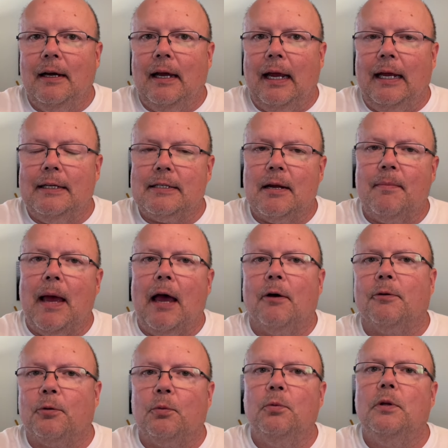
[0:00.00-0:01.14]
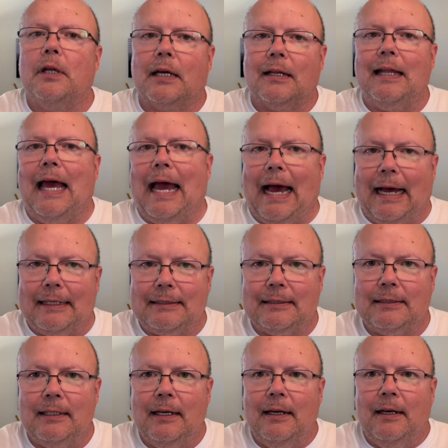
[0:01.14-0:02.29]
and somehow through the
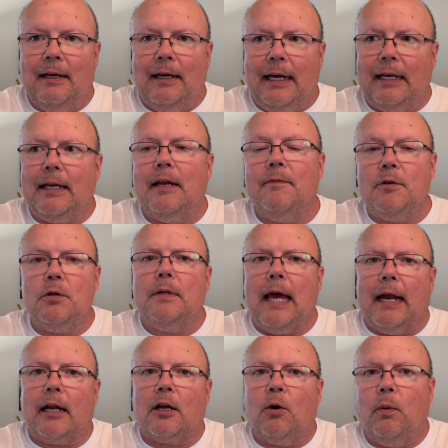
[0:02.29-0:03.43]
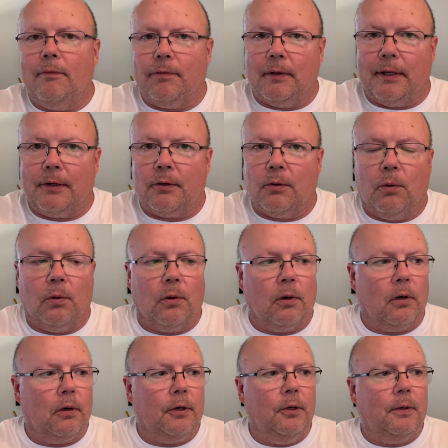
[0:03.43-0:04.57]
class it gives you that equivalent,
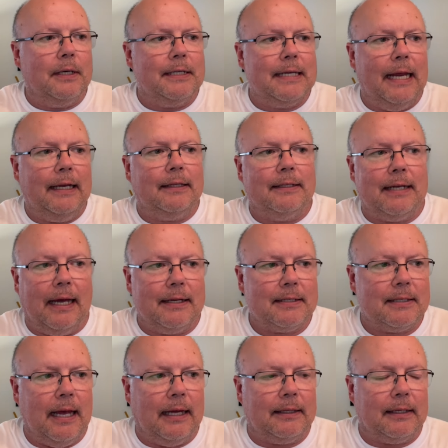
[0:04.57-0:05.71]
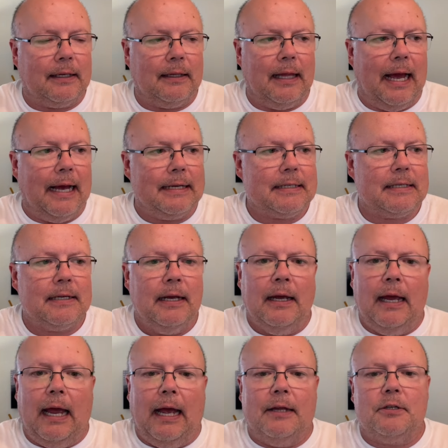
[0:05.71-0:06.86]
or you can take the test at the class
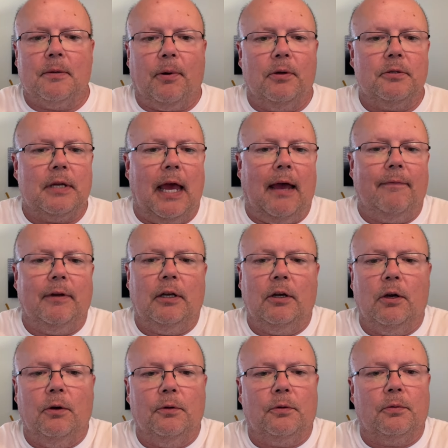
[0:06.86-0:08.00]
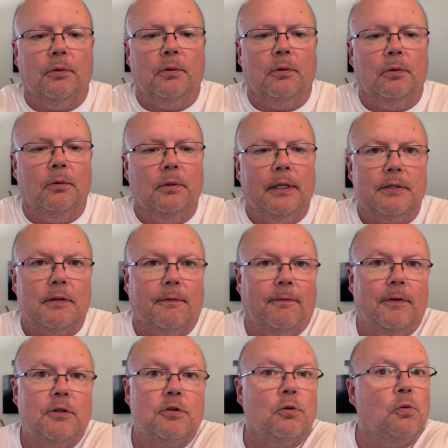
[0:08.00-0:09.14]
as opposed to having to go through this
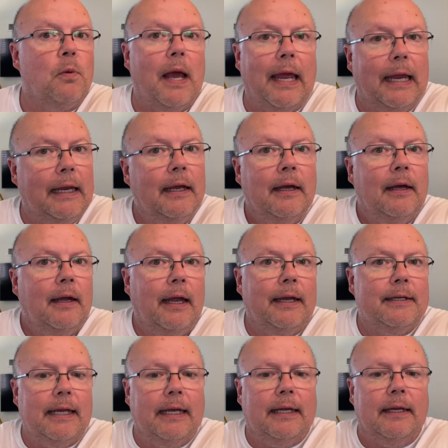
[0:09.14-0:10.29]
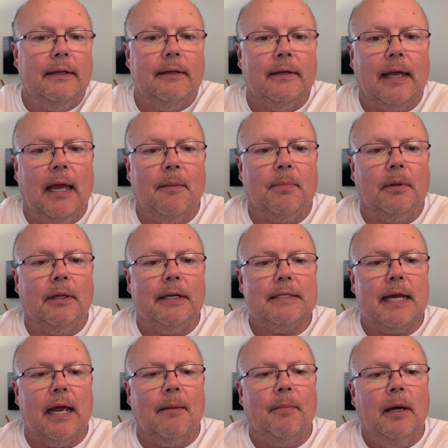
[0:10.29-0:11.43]
official way and taking the CAPL
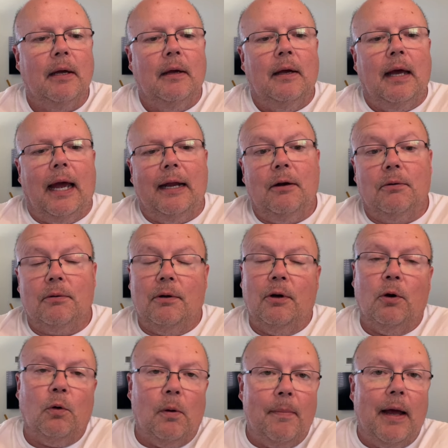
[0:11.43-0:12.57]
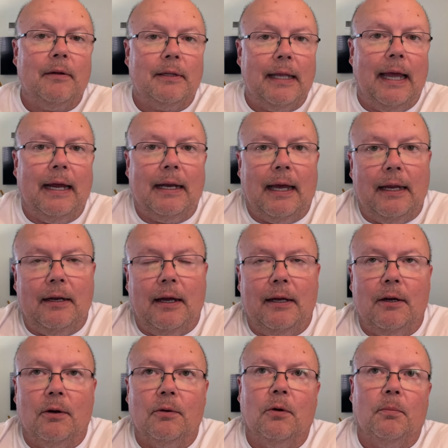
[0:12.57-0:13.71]
exam. I don't know about that. I
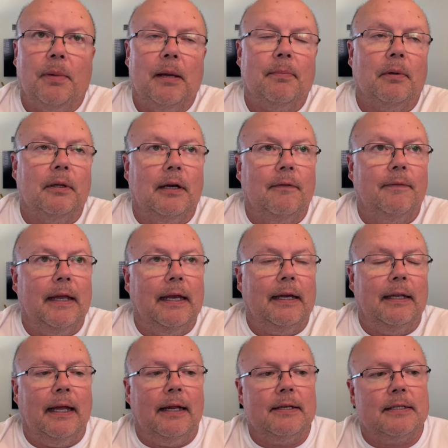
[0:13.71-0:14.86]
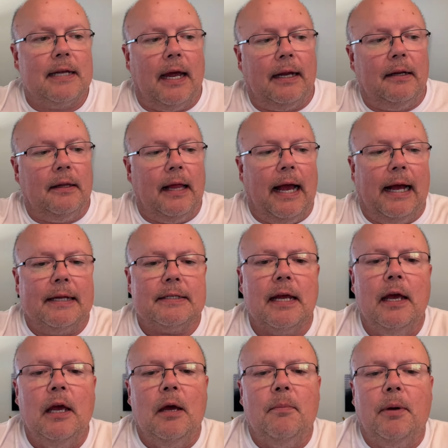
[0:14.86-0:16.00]
don't know people that have taken that side class,
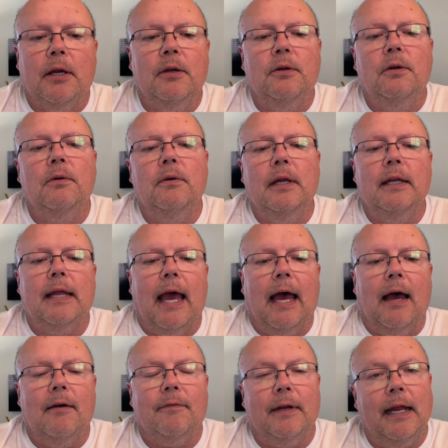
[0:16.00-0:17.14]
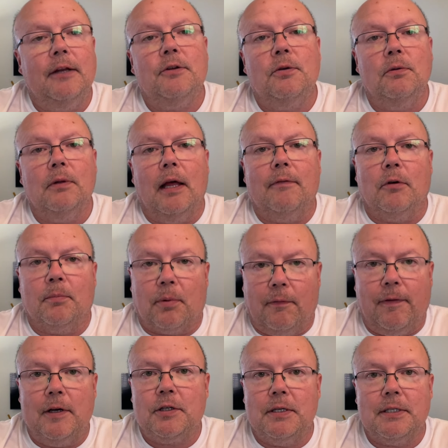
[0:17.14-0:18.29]
but you do need to have an A2 level
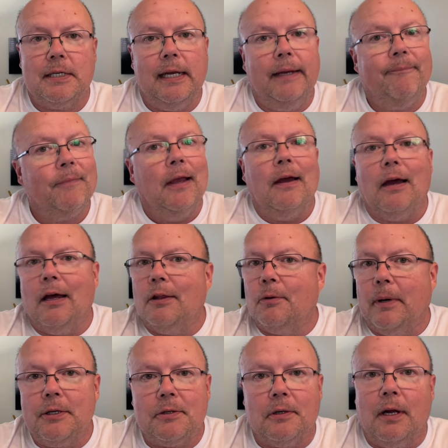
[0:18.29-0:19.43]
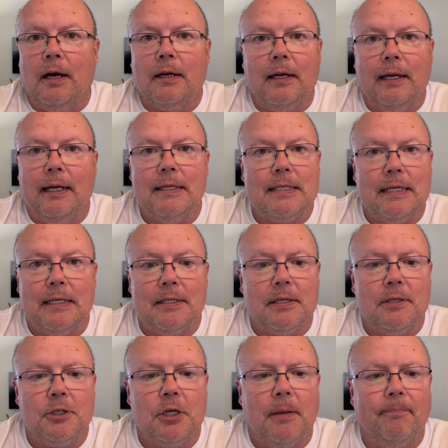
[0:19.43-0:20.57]
proficiency, otherwise you're not going to get
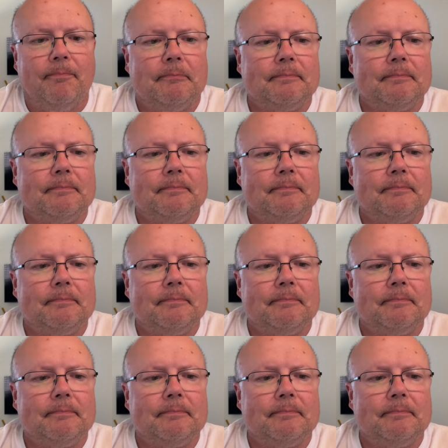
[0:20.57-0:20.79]
citizenship.